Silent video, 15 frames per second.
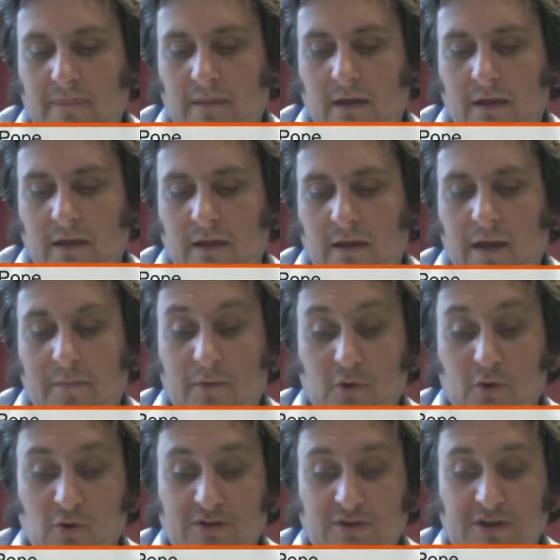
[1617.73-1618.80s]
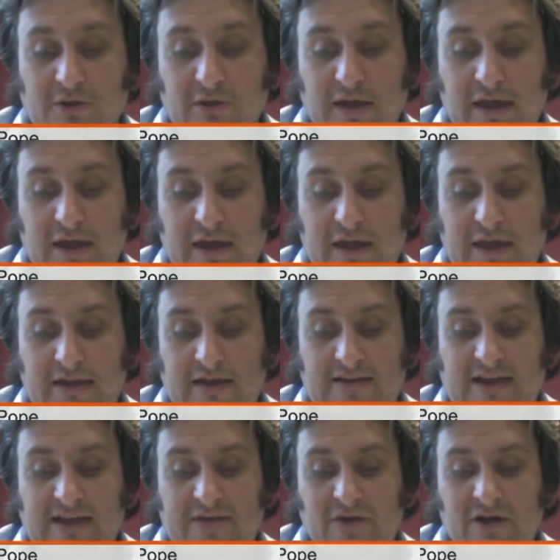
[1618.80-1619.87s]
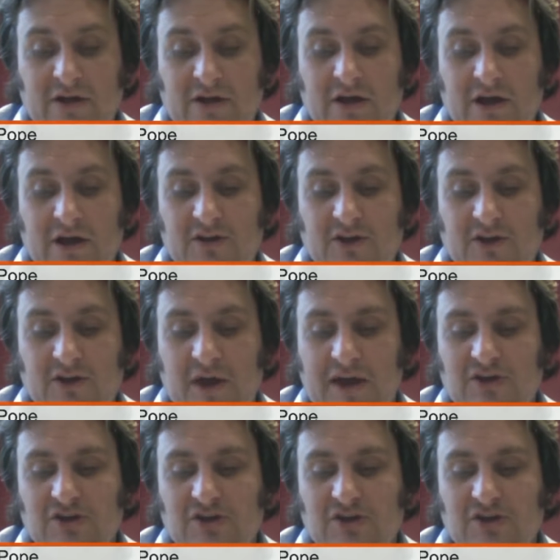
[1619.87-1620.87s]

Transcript: But also, he does have a donation